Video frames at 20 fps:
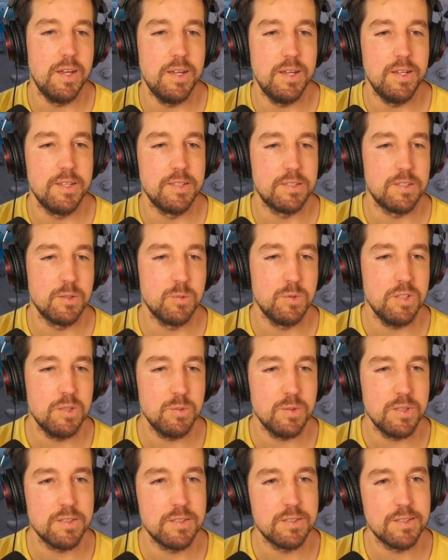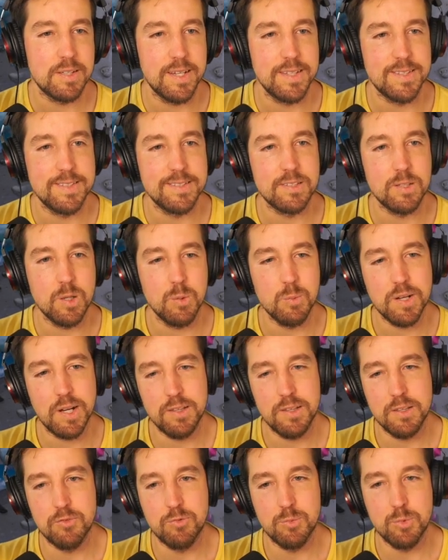So this one had some
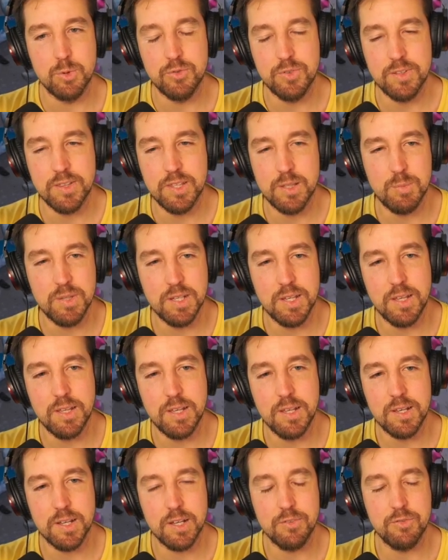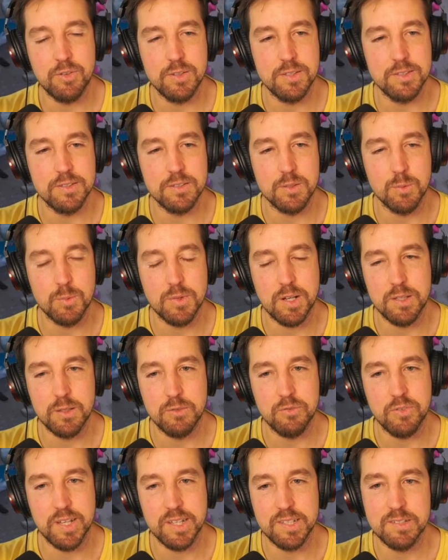kind of move in the beginning. I thought it's some kind
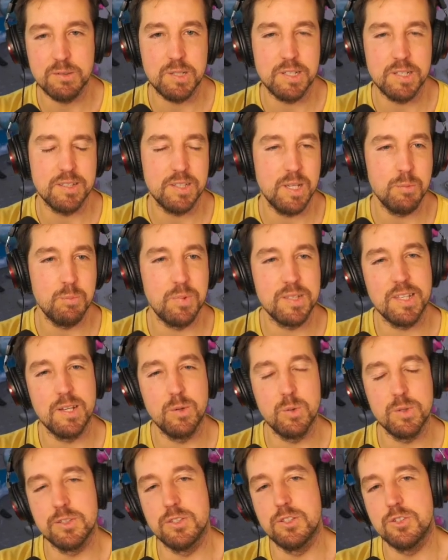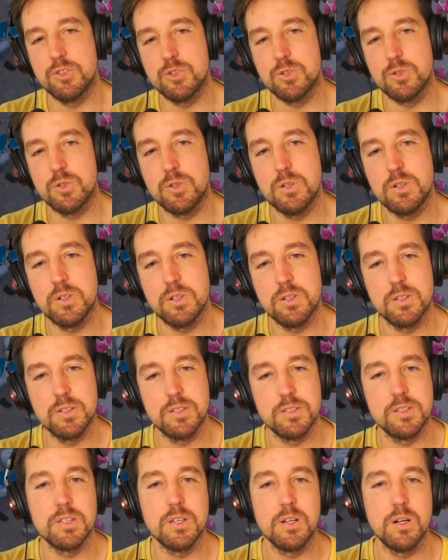of extra step, but I wasn't sure.
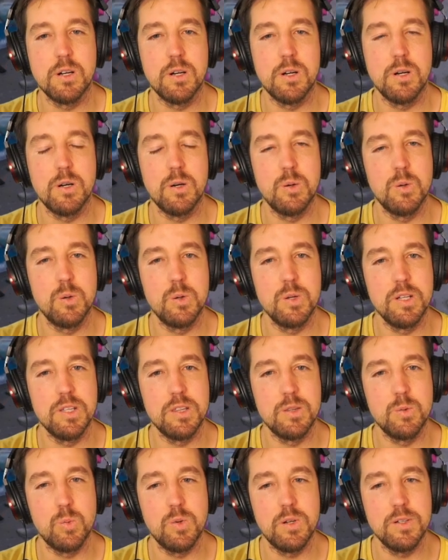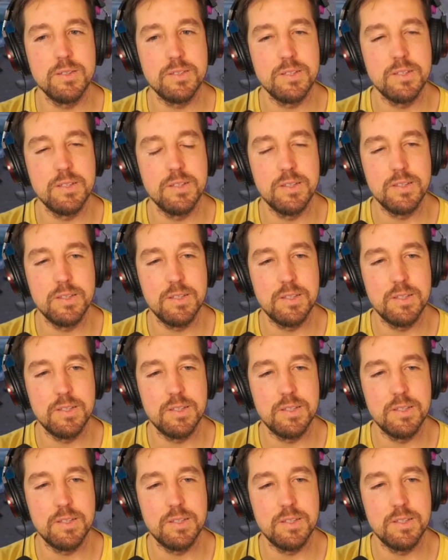So it wasn't.